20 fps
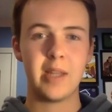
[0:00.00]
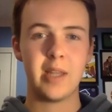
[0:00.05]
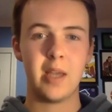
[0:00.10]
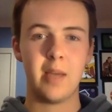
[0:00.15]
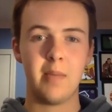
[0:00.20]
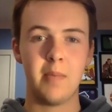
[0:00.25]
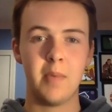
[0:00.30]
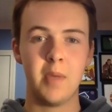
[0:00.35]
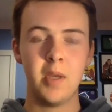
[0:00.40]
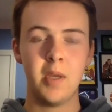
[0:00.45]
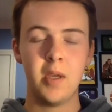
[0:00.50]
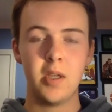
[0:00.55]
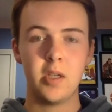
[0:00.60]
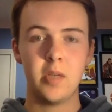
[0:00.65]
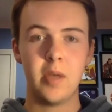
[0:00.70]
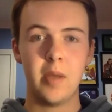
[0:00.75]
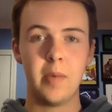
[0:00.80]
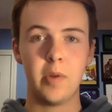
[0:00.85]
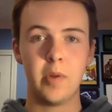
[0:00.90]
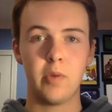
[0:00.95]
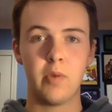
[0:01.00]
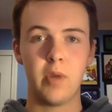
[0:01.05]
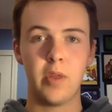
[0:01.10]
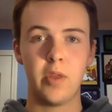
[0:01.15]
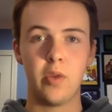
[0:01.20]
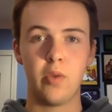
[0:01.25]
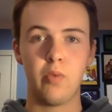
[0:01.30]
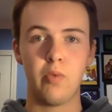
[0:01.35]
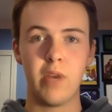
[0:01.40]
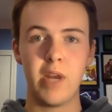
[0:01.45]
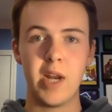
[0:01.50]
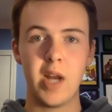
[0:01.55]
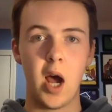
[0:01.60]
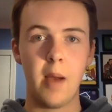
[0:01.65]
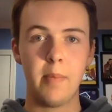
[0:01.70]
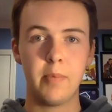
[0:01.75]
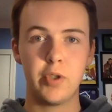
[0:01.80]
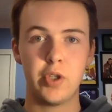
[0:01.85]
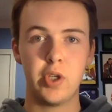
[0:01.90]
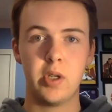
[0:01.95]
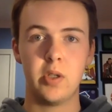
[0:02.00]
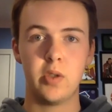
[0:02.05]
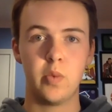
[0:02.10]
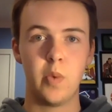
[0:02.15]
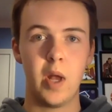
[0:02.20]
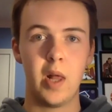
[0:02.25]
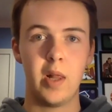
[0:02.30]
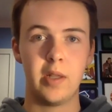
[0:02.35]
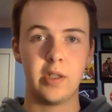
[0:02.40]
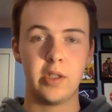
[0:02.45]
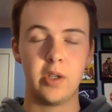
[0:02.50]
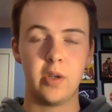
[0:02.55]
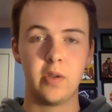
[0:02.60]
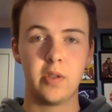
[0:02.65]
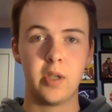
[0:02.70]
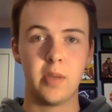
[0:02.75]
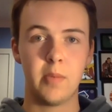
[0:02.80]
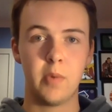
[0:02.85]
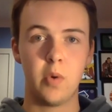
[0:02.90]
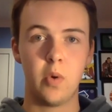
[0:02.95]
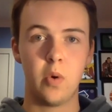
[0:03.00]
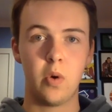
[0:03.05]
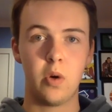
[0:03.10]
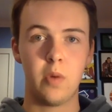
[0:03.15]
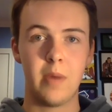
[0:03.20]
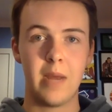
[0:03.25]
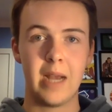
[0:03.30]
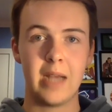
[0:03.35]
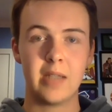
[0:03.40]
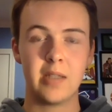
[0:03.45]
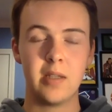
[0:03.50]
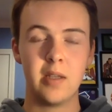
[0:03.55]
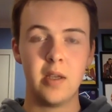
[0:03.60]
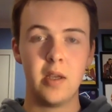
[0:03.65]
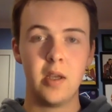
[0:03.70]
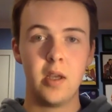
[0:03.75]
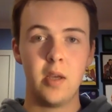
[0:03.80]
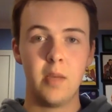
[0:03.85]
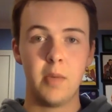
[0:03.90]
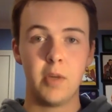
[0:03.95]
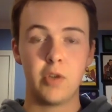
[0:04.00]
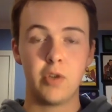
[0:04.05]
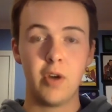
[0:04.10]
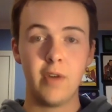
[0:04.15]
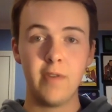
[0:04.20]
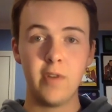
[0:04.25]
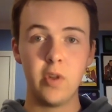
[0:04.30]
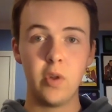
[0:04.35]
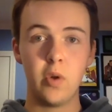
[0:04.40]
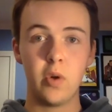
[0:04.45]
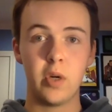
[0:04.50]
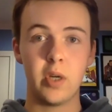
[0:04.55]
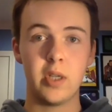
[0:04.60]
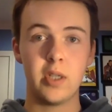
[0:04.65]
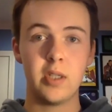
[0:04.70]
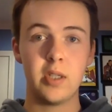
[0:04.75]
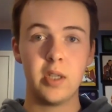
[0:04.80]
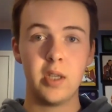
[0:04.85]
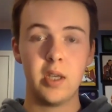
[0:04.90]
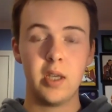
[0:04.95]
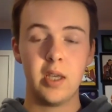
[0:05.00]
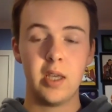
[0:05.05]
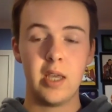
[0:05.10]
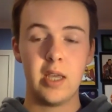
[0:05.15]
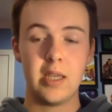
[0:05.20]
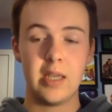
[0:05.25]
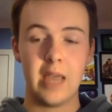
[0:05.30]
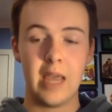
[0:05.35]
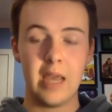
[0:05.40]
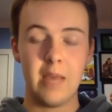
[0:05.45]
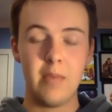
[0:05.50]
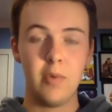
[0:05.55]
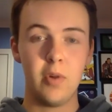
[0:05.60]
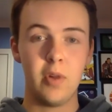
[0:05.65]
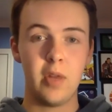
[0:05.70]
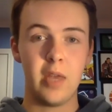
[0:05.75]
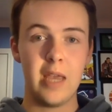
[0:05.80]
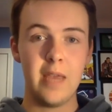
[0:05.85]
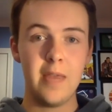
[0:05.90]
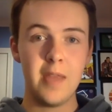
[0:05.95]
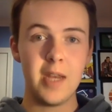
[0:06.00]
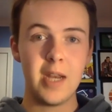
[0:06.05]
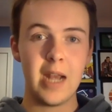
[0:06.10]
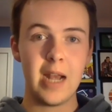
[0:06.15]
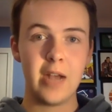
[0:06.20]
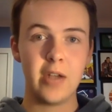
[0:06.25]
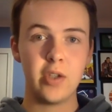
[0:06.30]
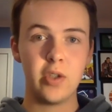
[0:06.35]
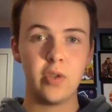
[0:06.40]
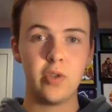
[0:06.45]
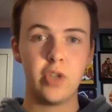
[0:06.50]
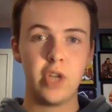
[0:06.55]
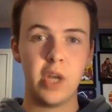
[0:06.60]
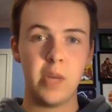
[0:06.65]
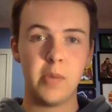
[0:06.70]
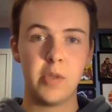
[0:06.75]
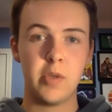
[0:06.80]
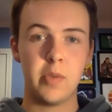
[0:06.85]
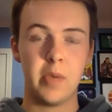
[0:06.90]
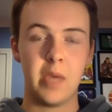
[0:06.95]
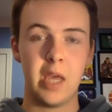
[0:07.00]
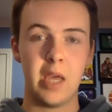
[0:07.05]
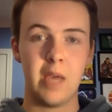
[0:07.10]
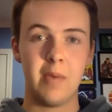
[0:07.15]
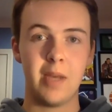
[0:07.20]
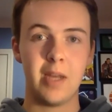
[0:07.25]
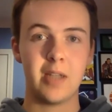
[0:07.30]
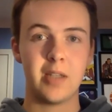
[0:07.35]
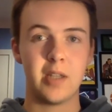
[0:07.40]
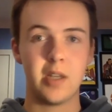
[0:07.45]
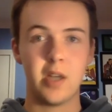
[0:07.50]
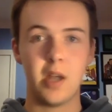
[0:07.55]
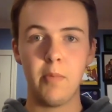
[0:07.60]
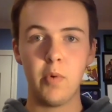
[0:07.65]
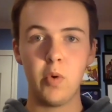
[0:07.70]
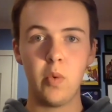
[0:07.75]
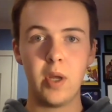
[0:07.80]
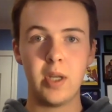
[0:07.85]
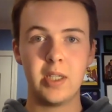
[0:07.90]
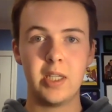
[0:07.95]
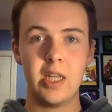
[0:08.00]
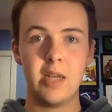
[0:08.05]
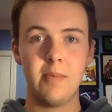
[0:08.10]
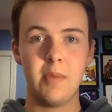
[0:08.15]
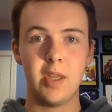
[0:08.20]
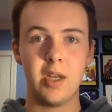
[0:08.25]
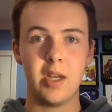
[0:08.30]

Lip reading: them to be able to run the read option as well as, some quarterbacks. But Trevor Lawrence, he's able, in the national championship game against the number one team in the